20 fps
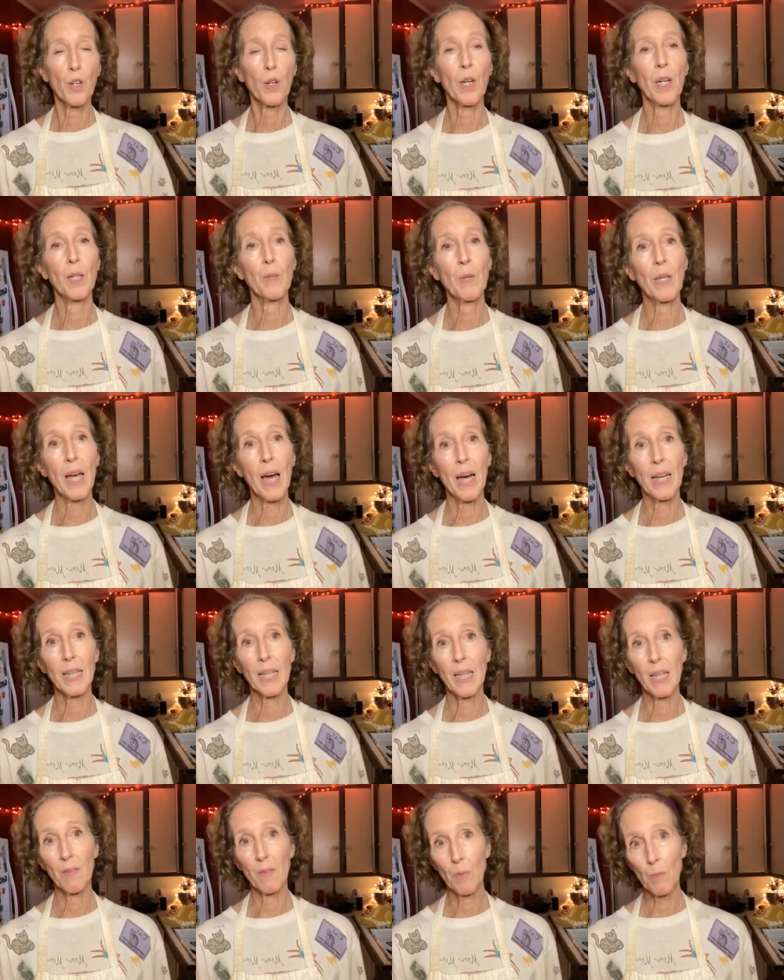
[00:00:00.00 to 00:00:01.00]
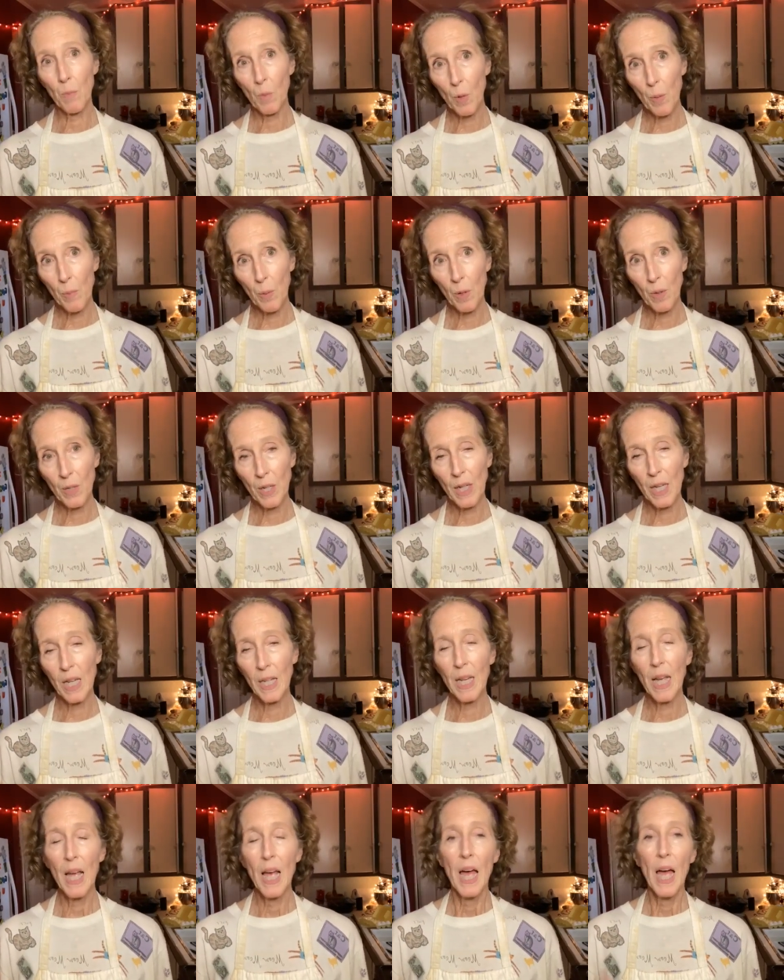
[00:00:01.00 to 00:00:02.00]
you're going to be adding even more
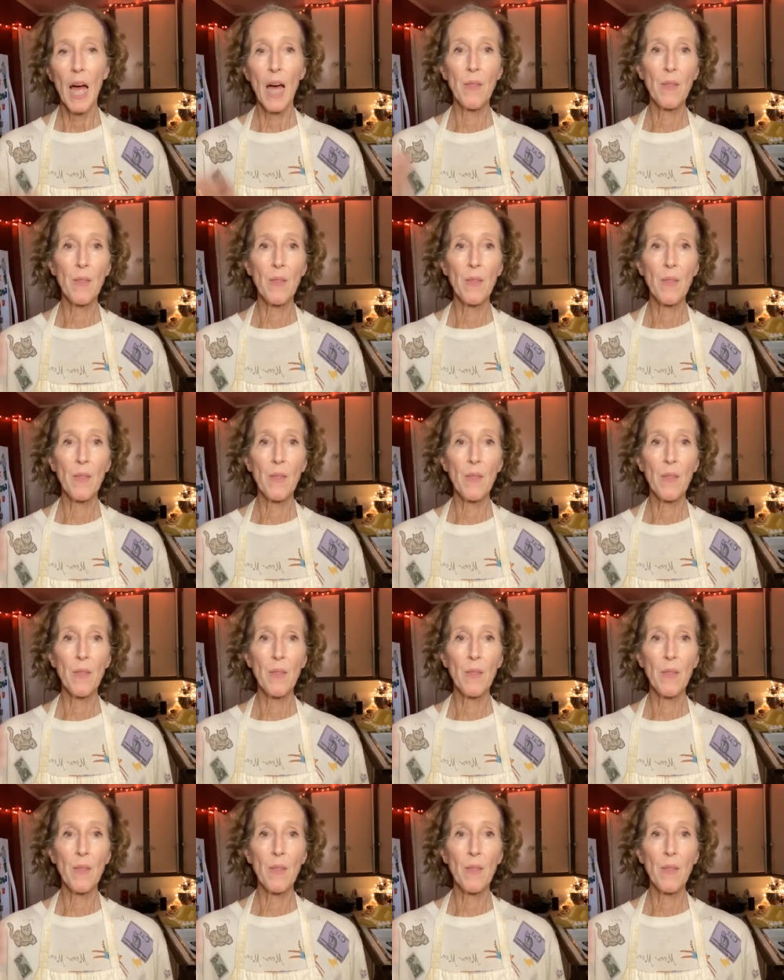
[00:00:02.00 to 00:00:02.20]
protein.